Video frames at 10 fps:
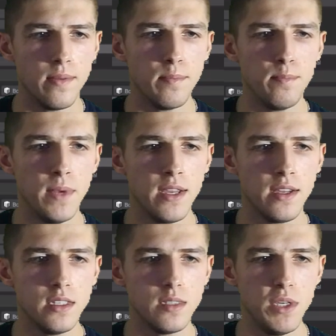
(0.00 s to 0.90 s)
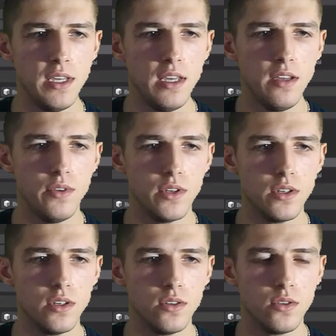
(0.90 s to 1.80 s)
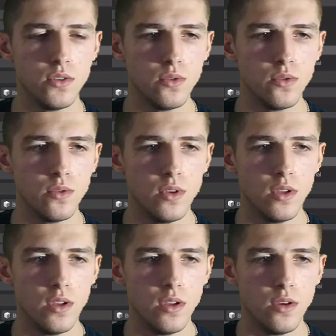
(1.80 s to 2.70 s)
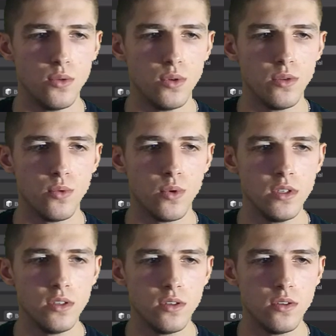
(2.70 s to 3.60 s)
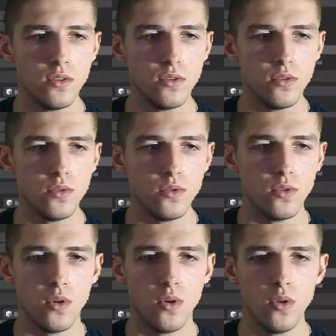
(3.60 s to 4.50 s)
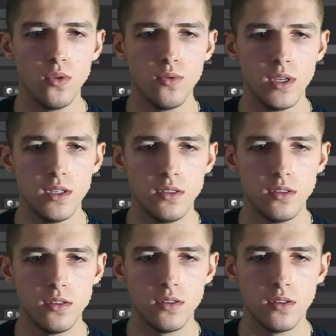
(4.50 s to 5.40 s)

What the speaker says: make its behavior, so we want it to always